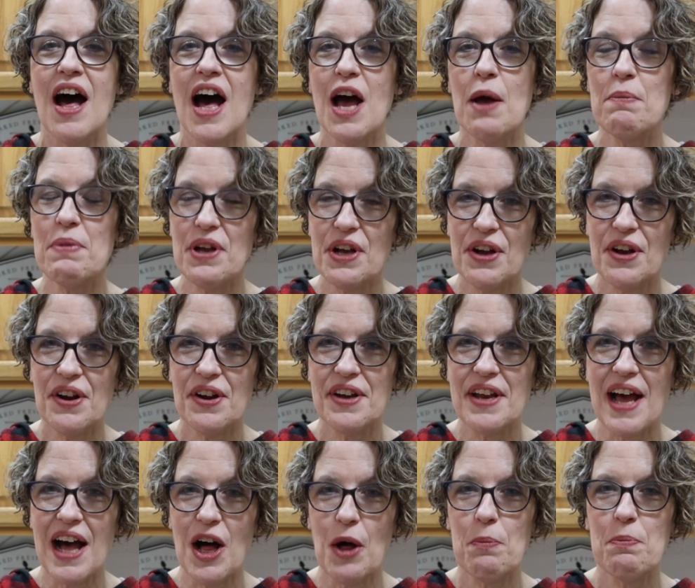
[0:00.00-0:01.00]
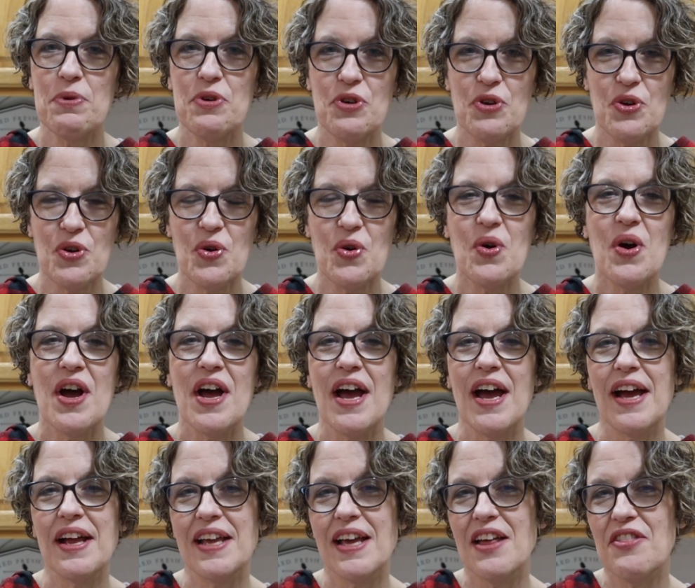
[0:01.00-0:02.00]
I'm here to help you
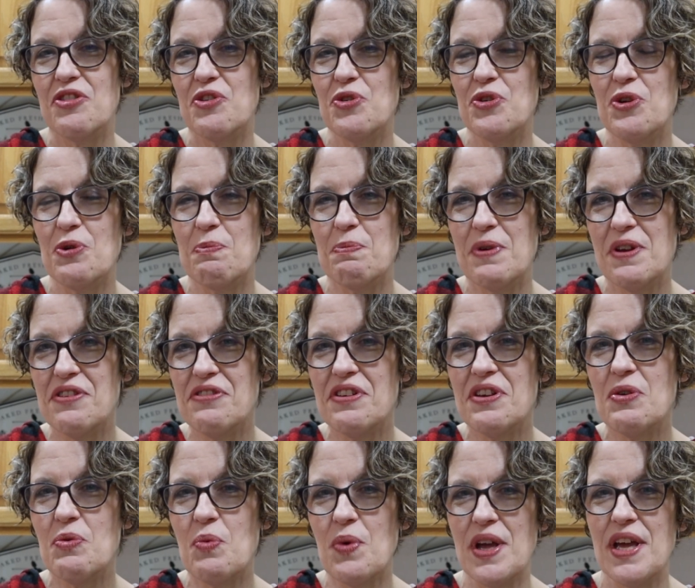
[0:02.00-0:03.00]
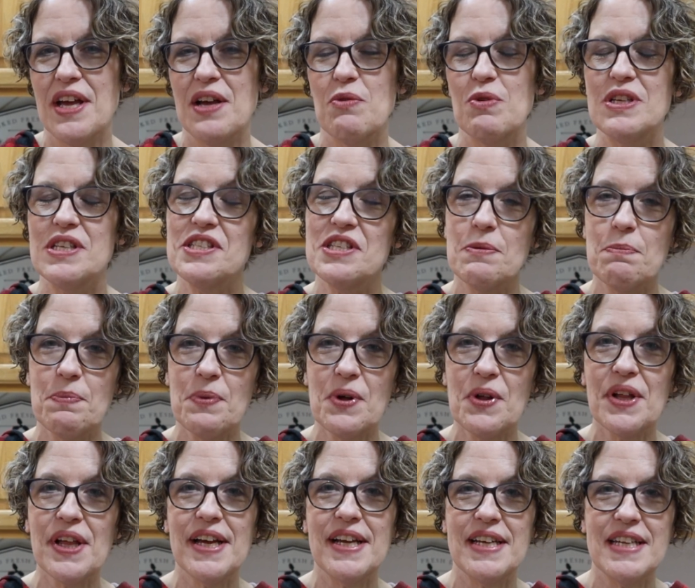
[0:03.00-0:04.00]
get through your busy week with simple
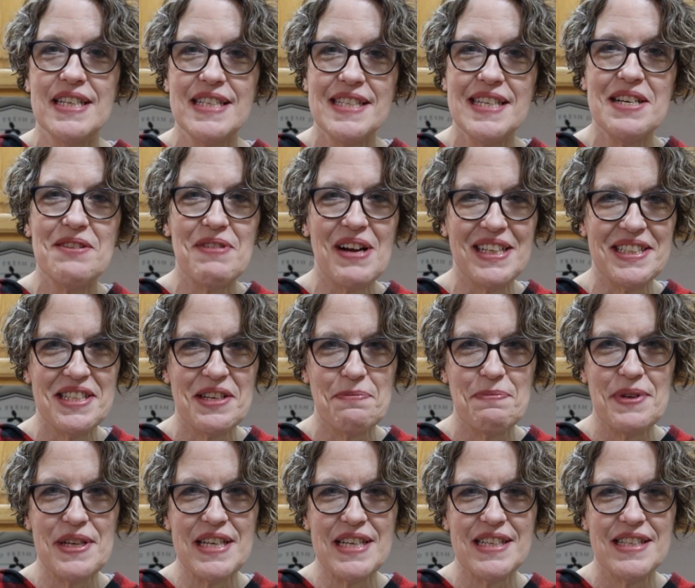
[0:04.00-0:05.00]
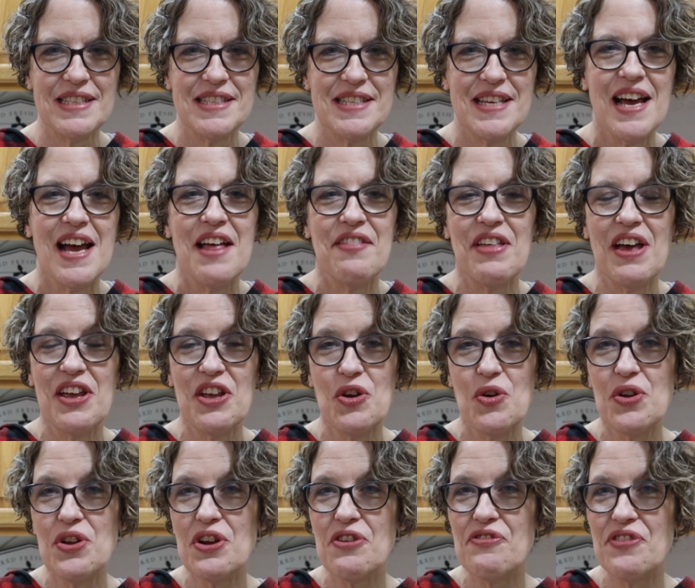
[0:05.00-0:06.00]
and easy recipes that you
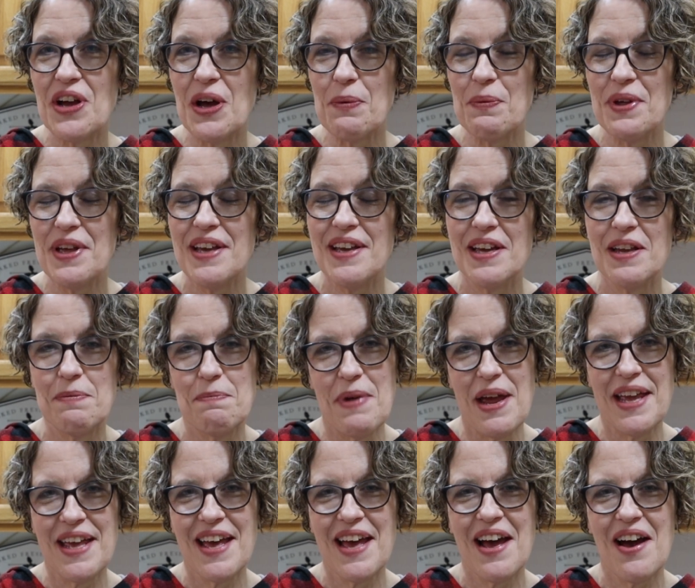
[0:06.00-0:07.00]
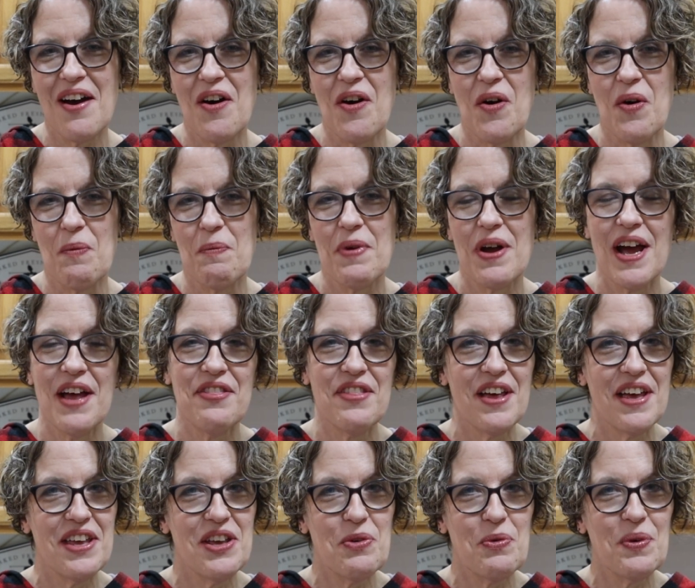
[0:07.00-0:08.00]
and your family can make at home and
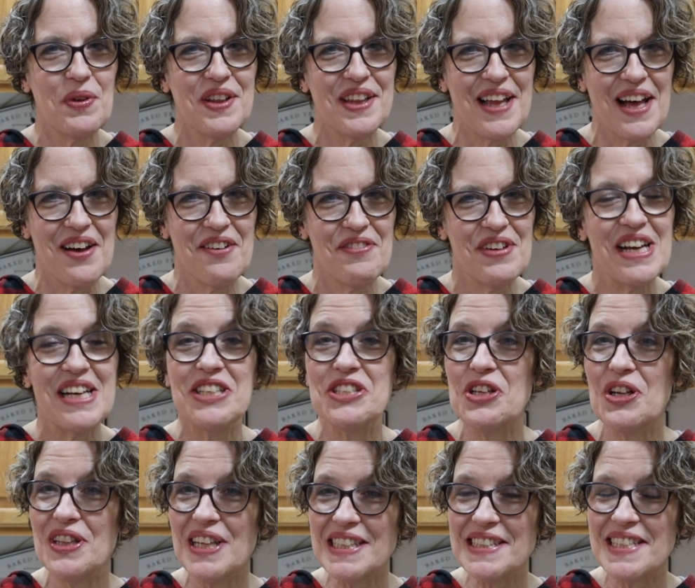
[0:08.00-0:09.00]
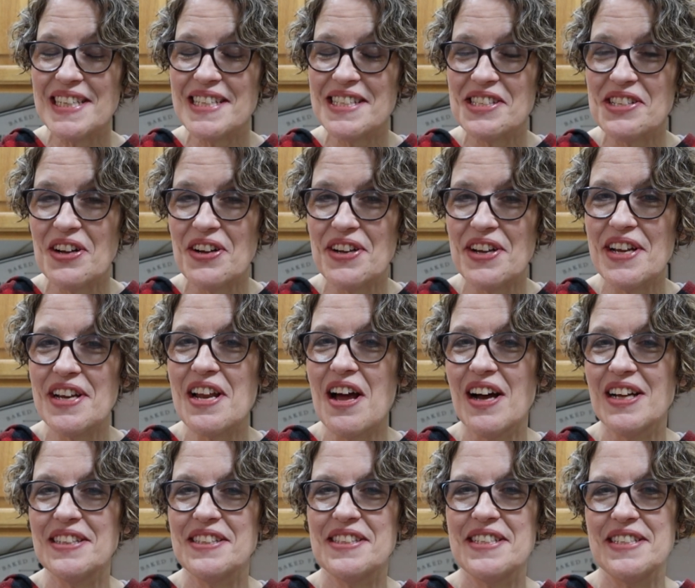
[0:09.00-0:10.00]
that you will love. So let's get started
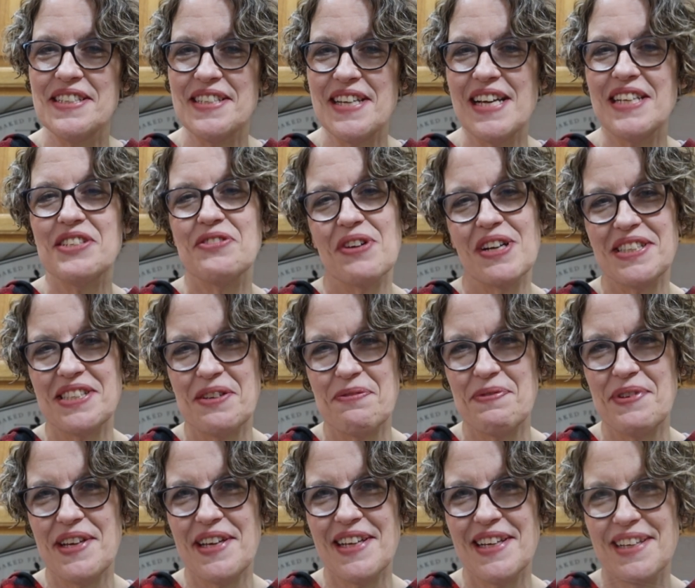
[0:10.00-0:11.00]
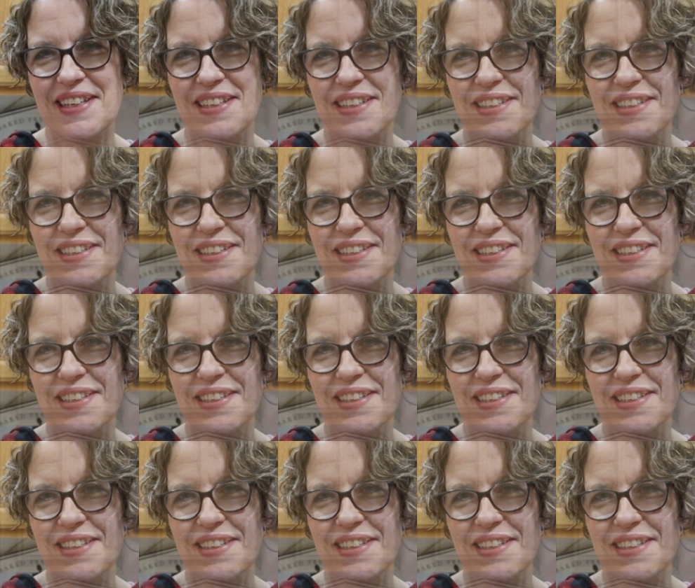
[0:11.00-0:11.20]
on today's recipe.